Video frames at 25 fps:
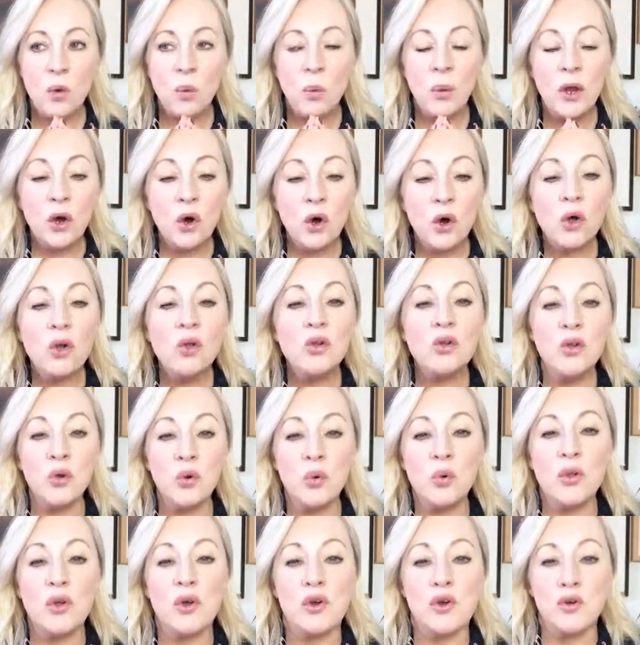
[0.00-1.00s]
We all
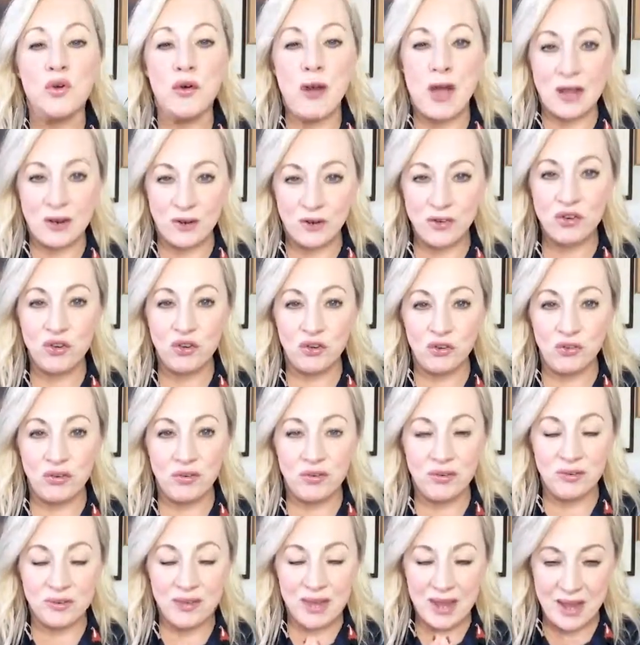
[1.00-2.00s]
know that gratitude,
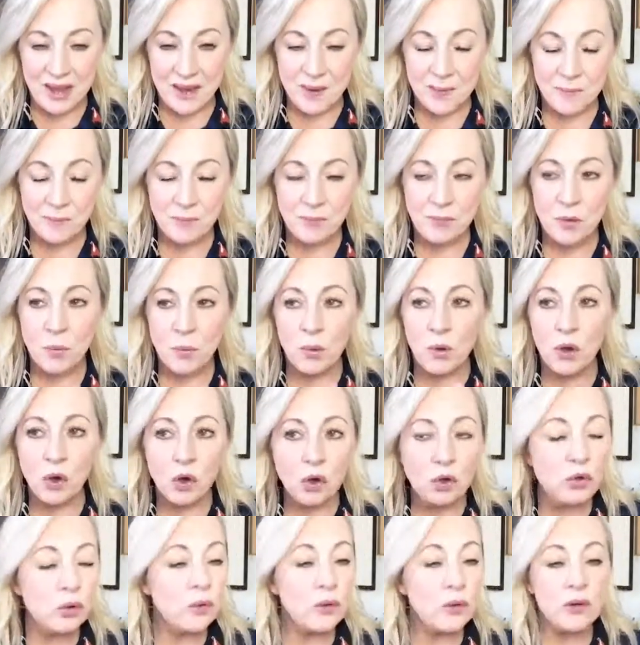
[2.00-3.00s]
we
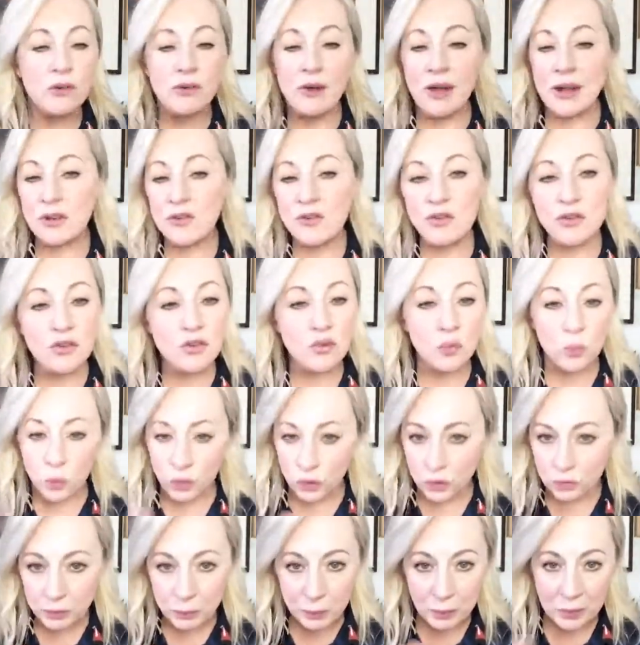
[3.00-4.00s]
all know that gratitude's a
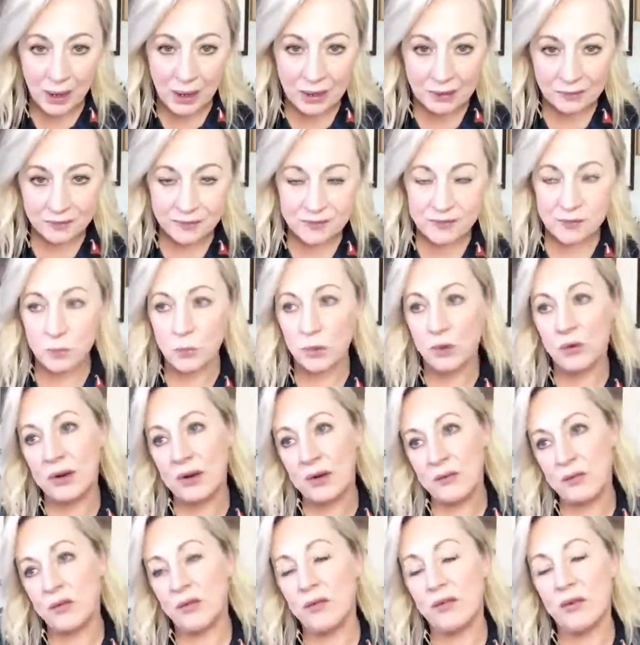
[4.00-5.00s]
wonderful practice, and we're
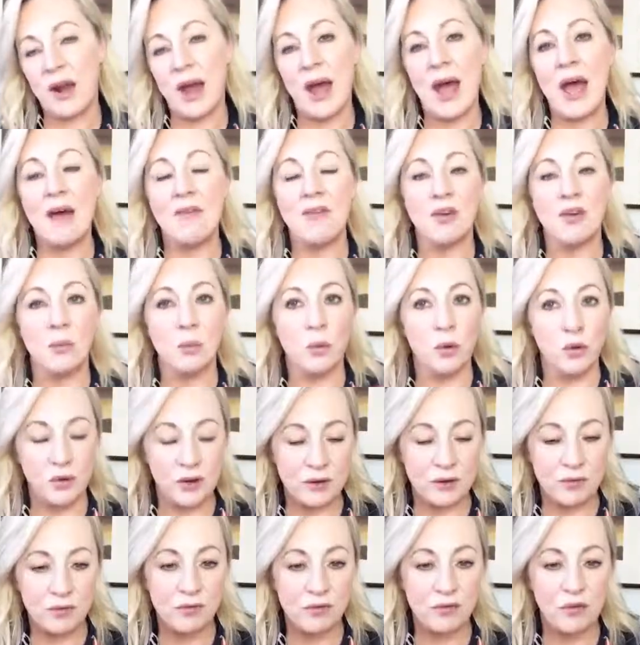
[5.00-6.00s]
grateful for having,
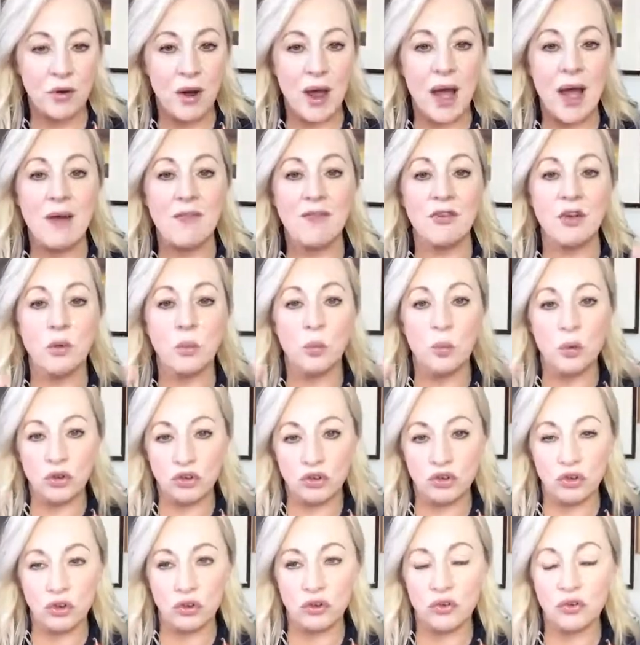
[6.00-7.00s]
and we
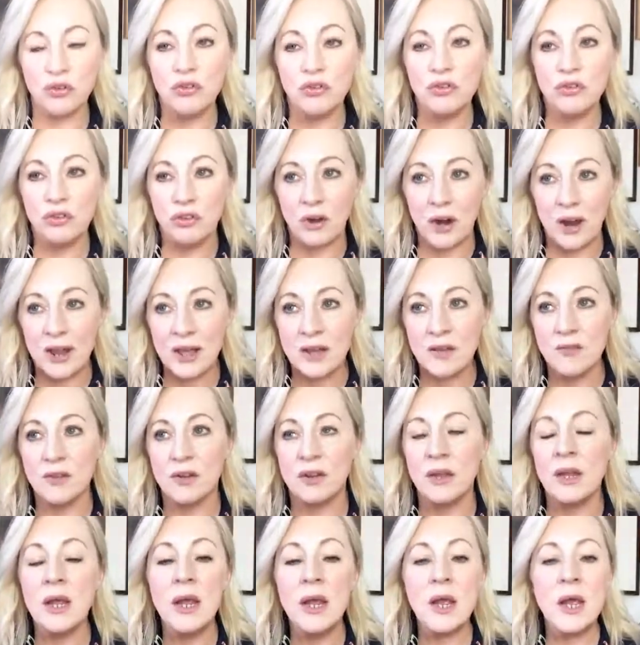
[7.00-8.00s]
shouldn't strive,
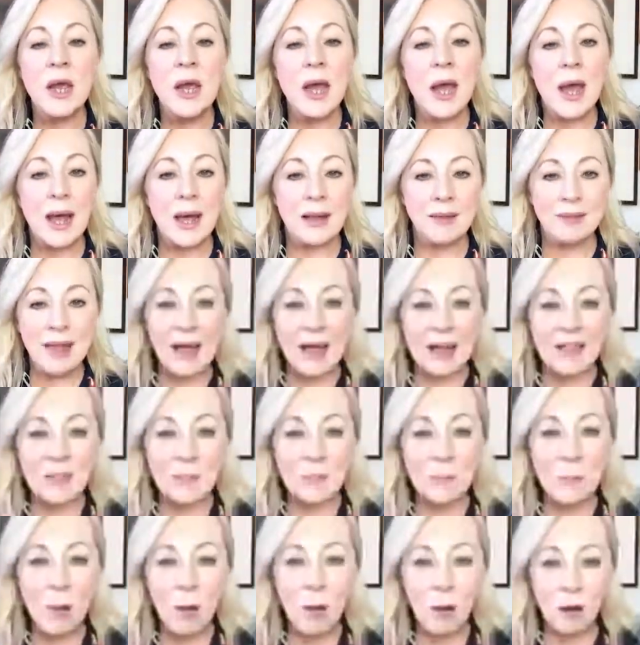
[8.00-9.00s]
and that's
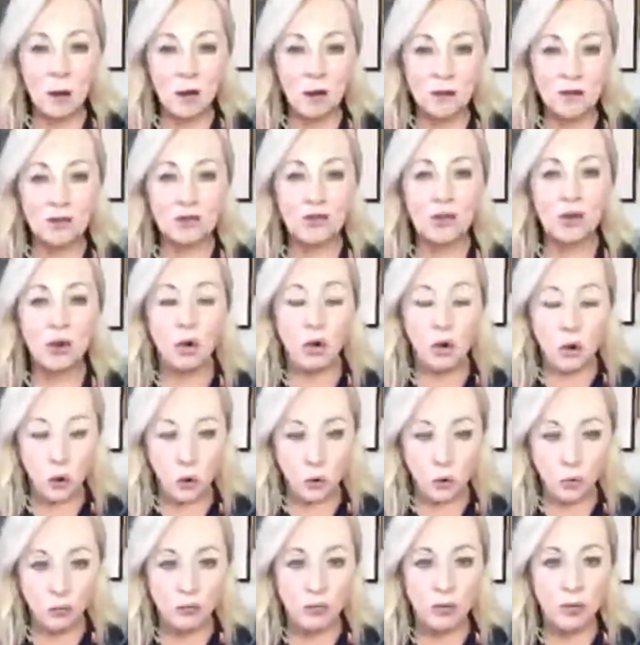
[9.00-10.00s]
part
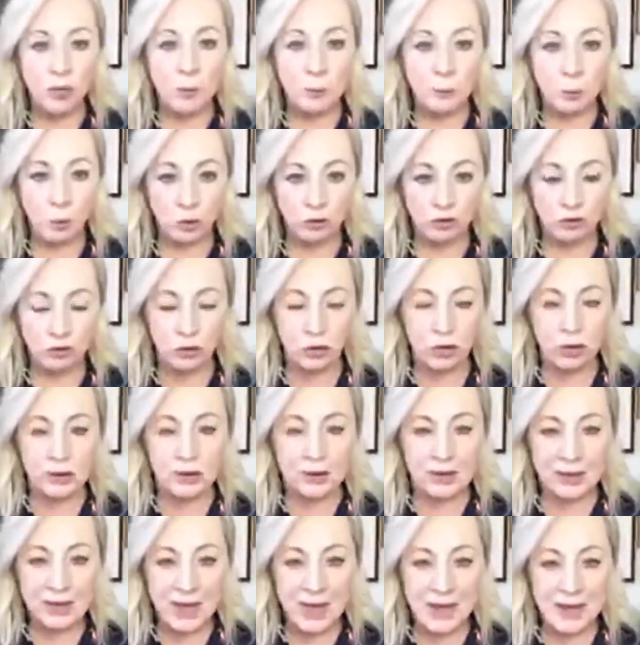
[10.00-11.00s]
of the puzzle,
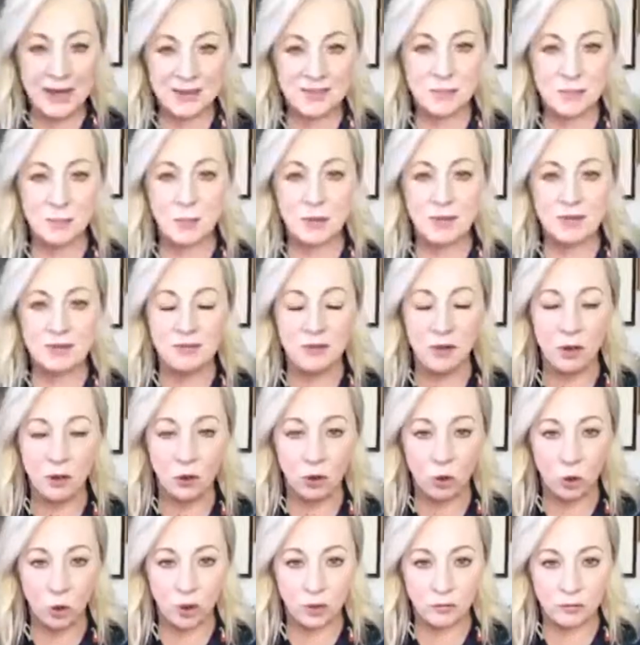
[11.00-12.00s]
yes, but it's not
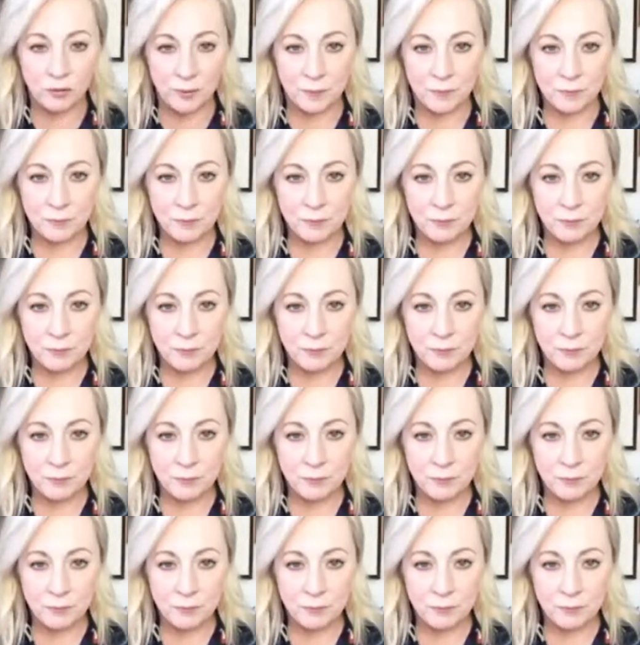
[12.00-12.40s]
all of it.